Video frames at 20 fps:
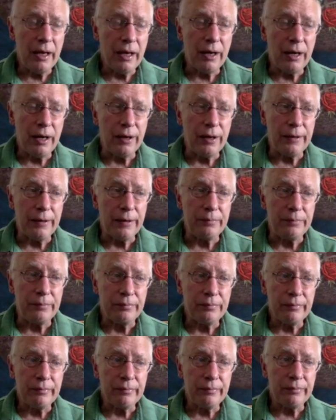An
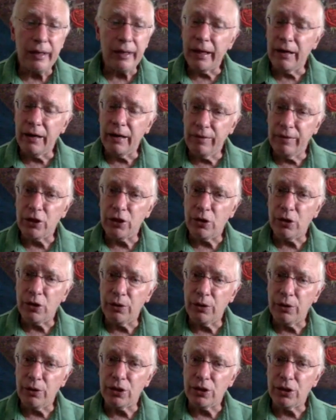
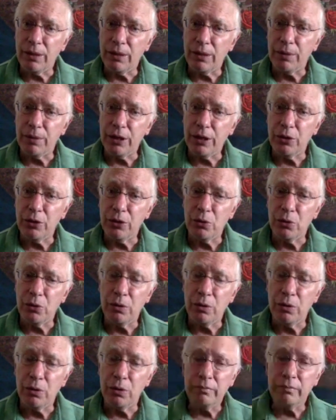investor is somebody
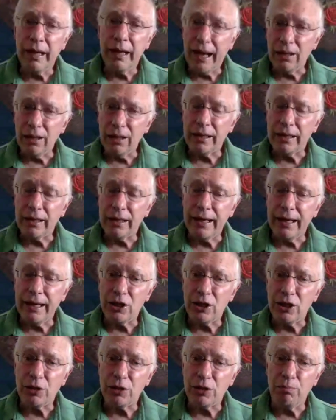who
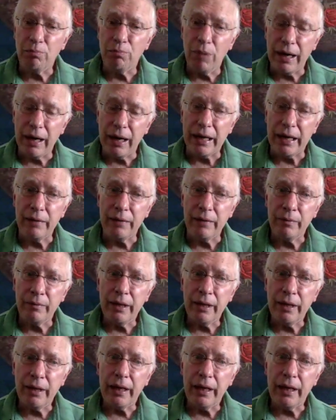allocates money
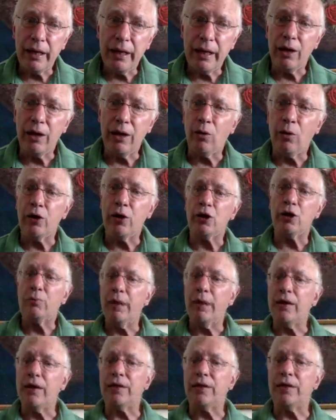in order to
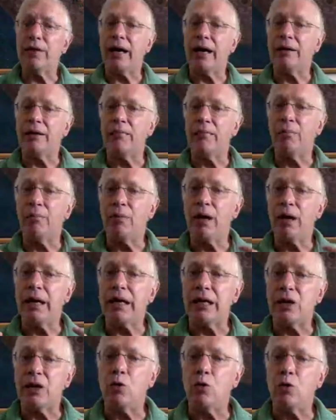make that
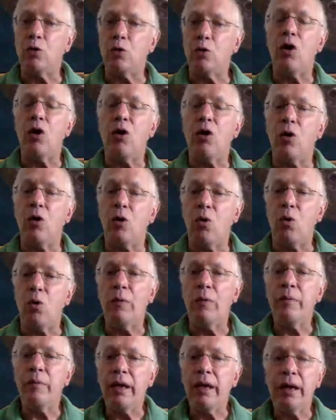money
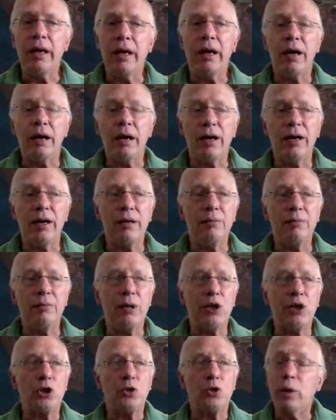grow, in
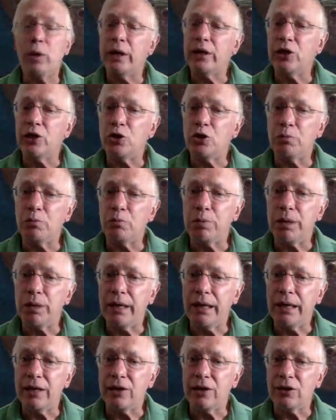much the way that you'd
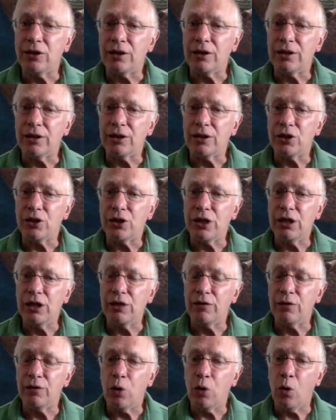plant a
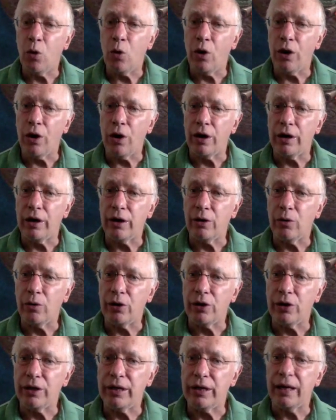seed of corn in
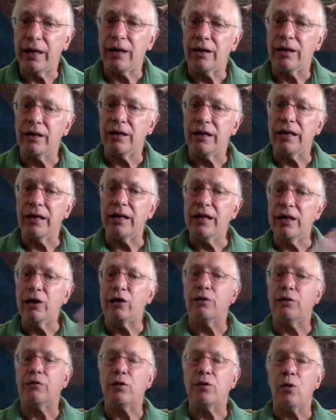order to get an
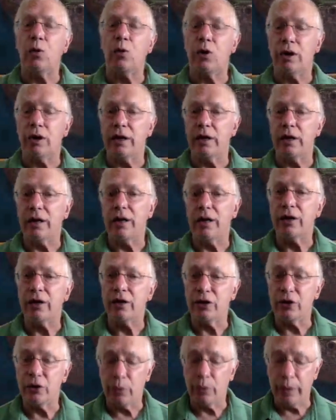ear of corn and
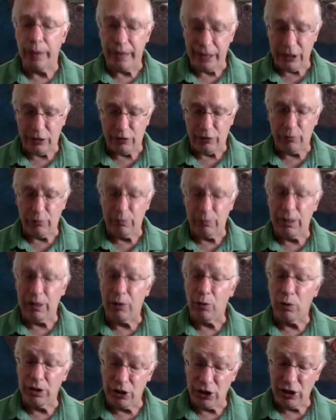100 grains from
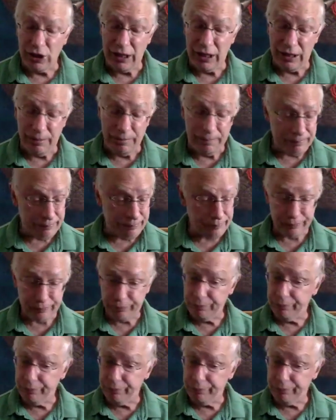that one seed.